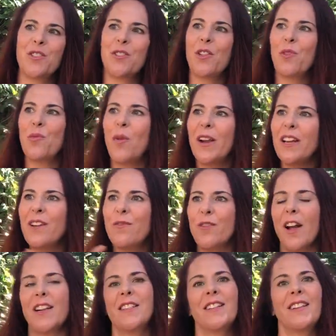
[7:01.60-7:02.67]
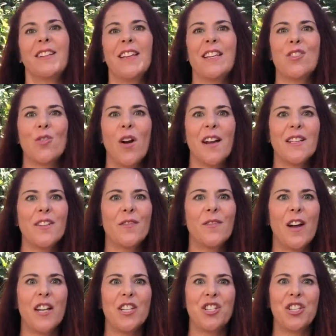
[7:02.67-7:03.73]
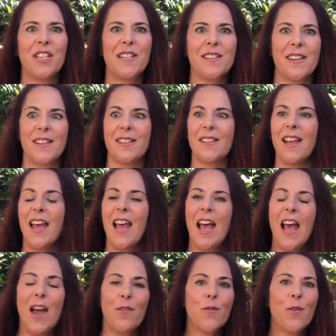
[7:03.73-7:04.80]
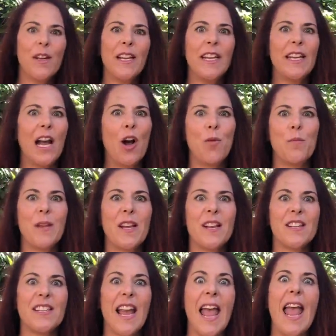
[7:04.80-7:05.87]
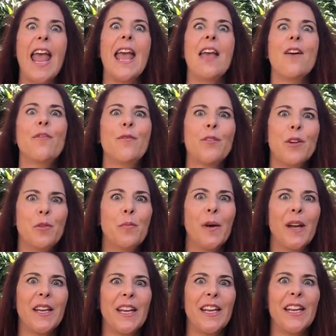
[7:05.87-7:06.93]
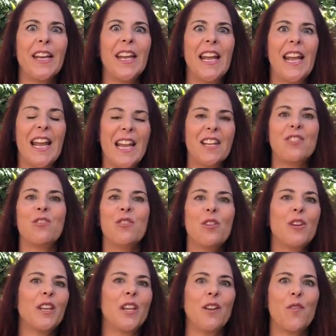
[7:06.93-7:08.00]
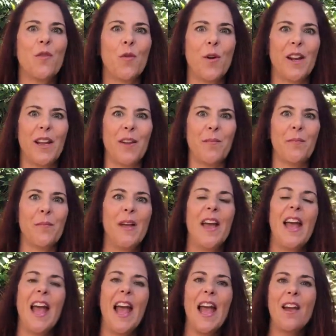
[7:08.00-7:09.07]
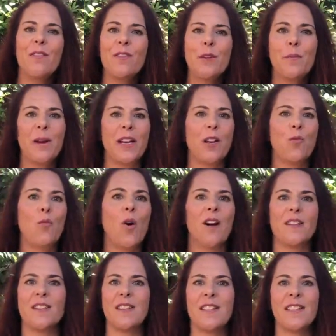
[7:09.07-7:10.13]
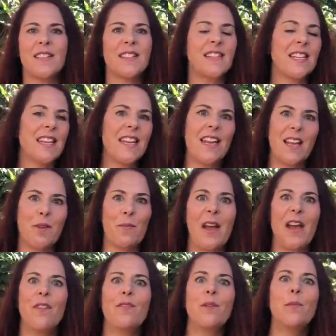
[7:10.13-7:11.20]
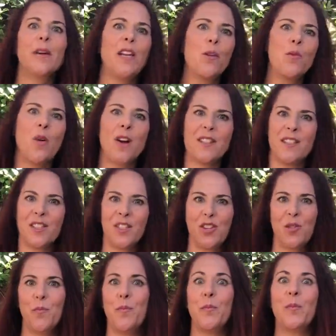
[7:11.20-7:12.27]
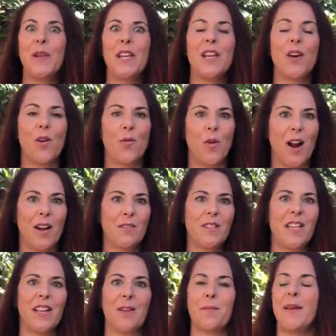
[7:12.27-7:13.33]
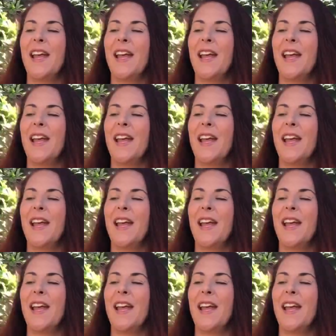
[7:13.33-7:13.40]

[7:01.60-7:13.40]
So they're running frantically trying to find Jesus, freaking out because everybody is looking for him. Everybody wants to see him. Everybody wants to be around him.